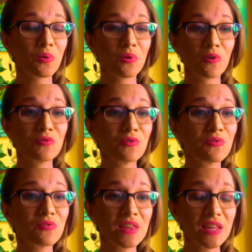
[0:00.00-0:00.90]
or if you're
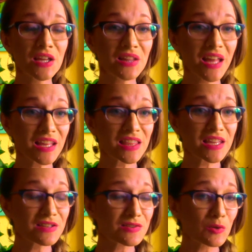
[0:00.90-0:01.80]
feeling like
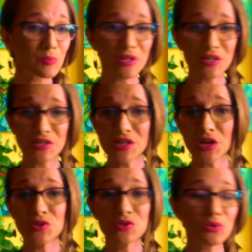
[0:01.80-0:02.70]
things are being
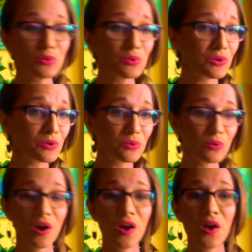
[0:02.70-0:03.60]
done to you,